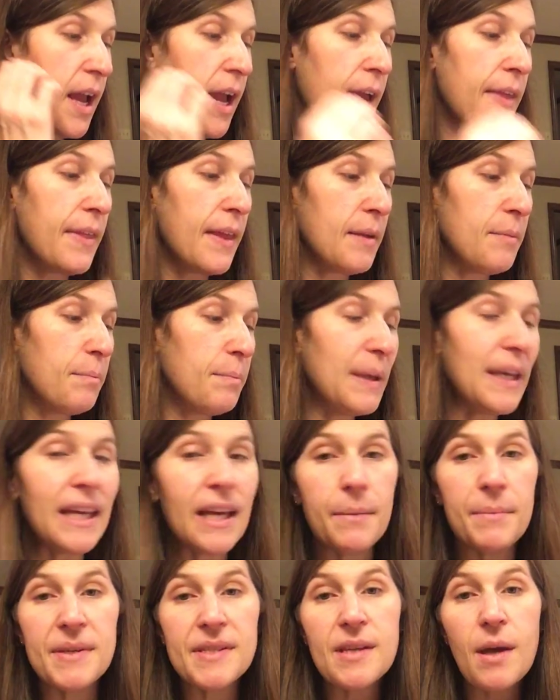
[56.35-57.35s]
And then
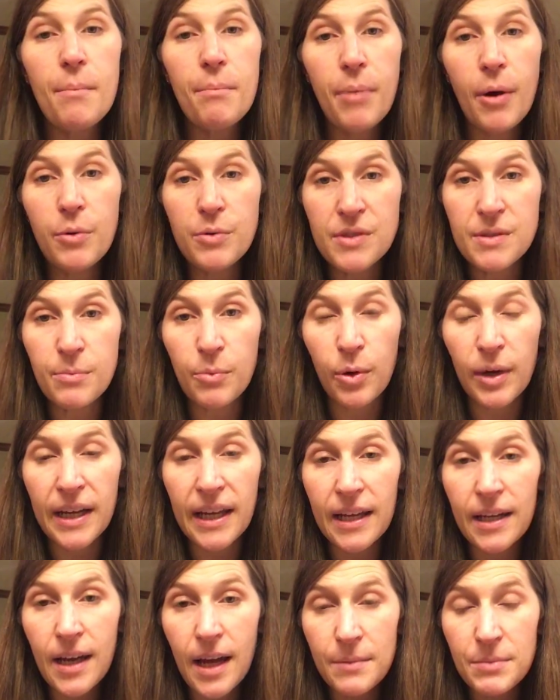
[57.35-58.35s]
PM is
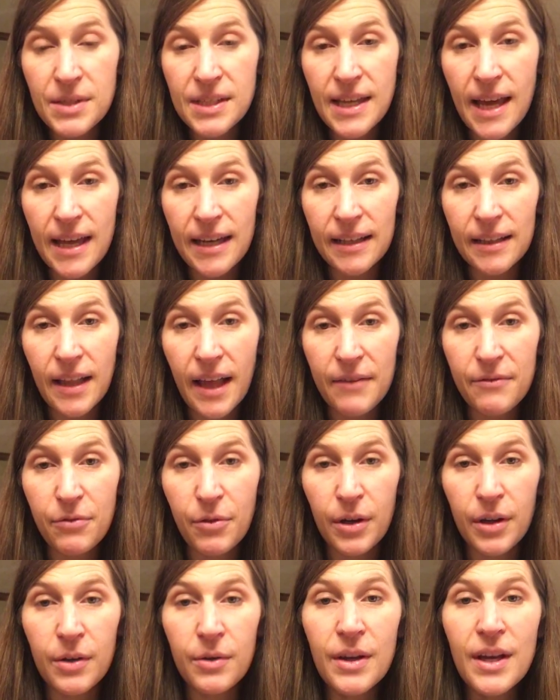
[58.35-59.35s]
post-meridian. I'm just adding that
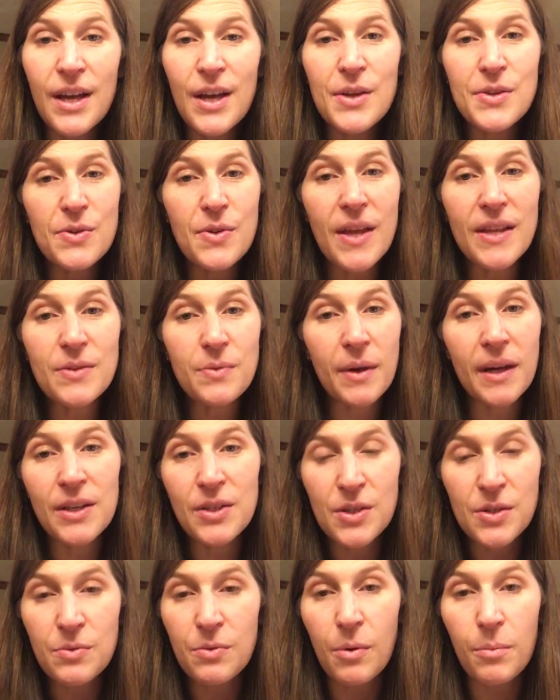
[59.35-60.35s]
for you. So that's why he
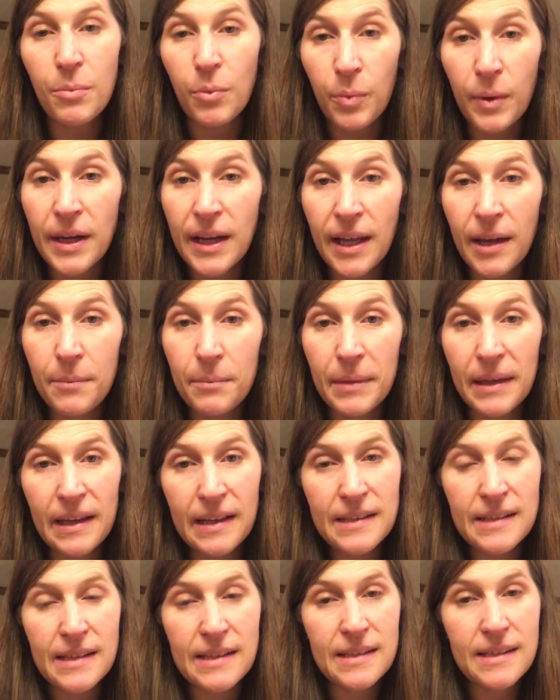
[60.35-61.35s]
just wrote meridian,
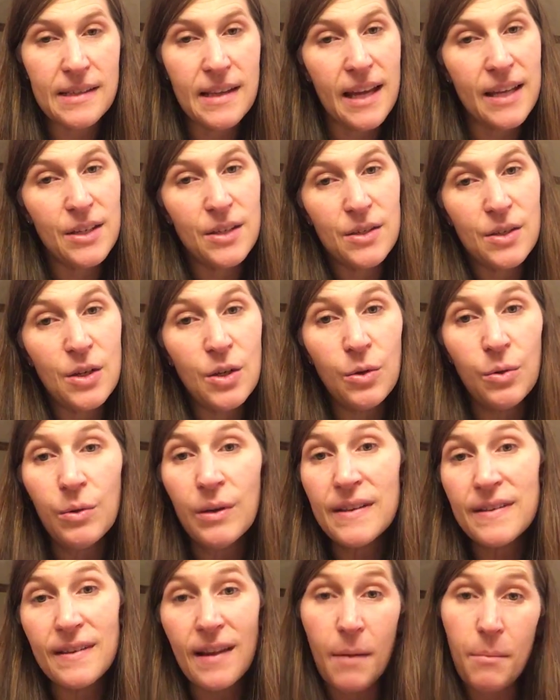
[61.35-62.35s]
because it's at
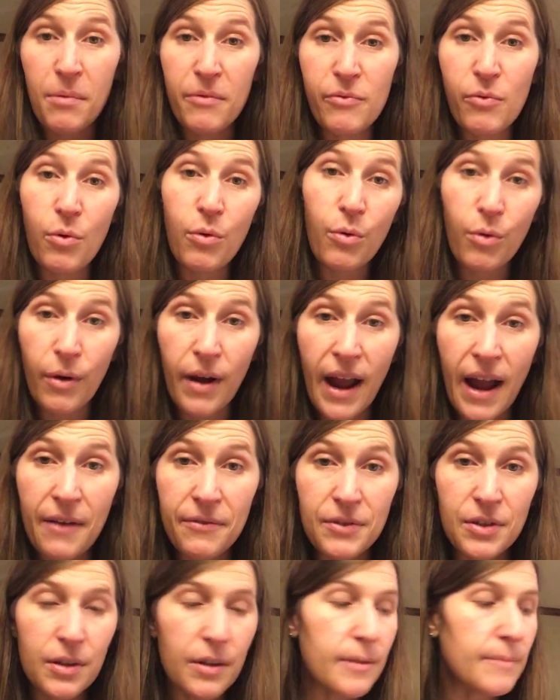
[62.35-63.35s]
noon. It's not before or
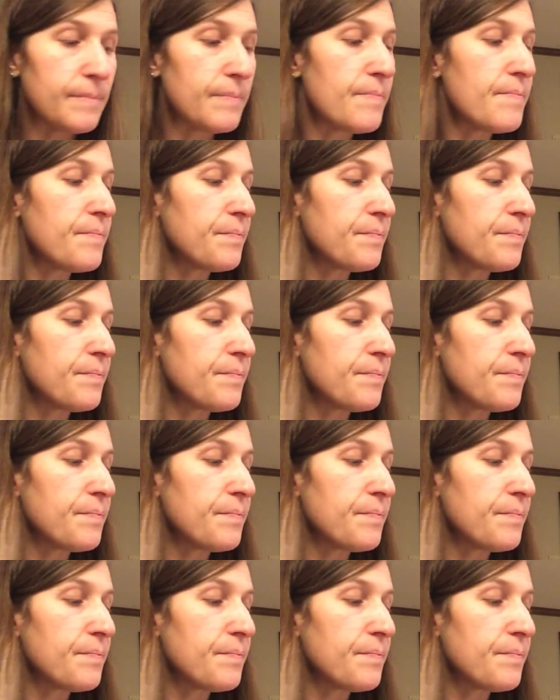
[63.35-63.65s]
after.